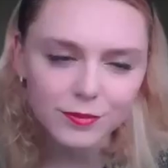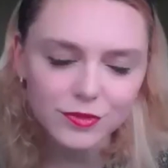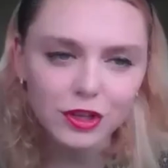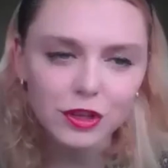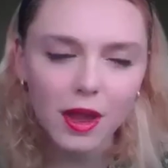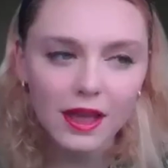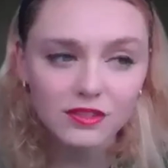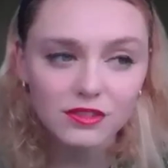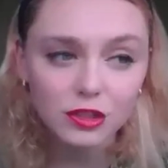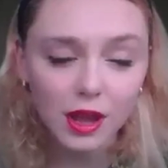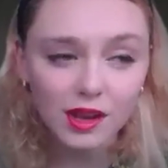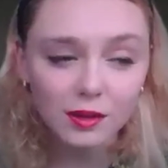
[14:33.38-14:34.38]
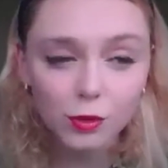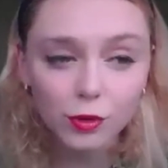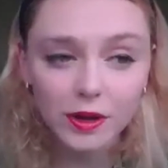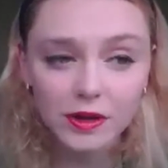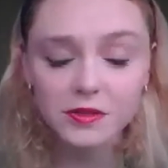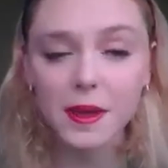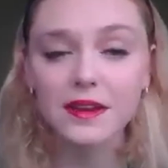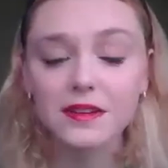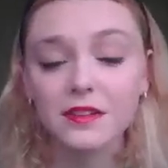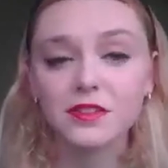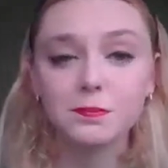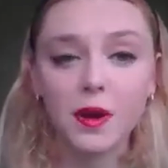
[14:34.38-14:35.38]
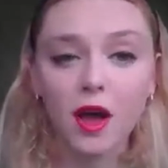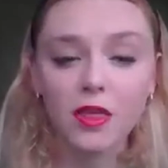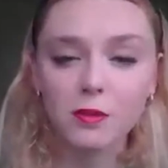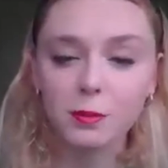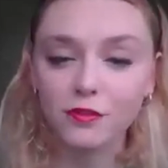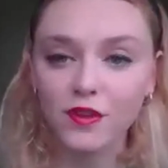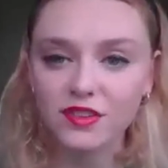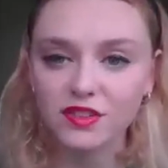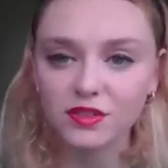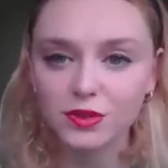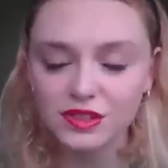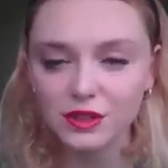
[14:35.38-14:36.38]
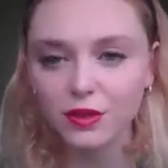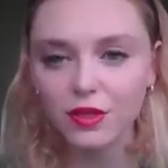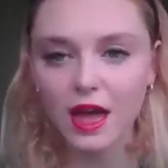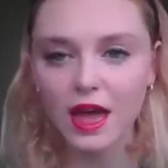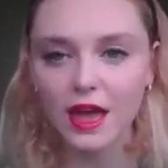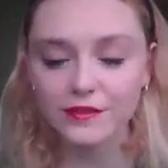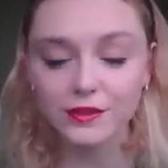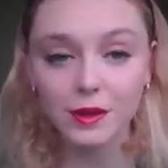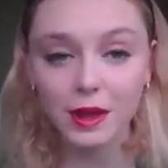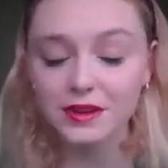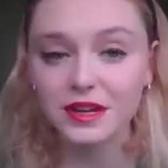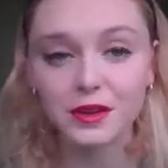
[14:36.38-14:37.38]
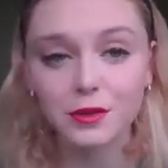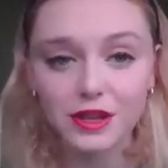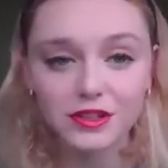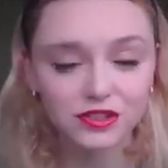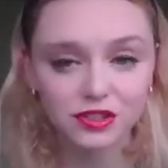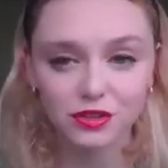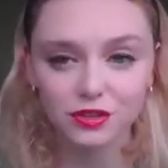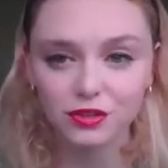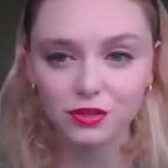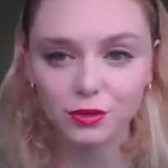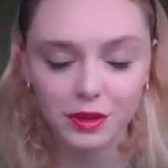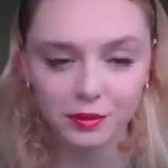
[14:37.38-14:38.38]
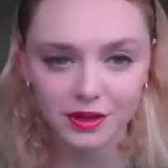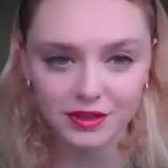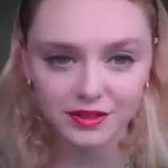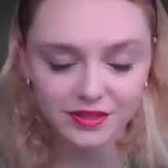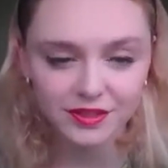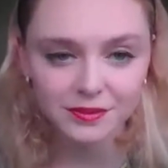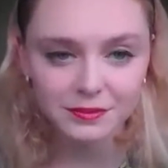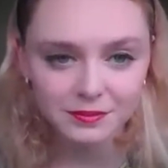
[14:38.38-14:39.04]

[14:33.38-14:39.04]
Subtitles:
So you had more independence, but the professors were still there if you had any questions or queries.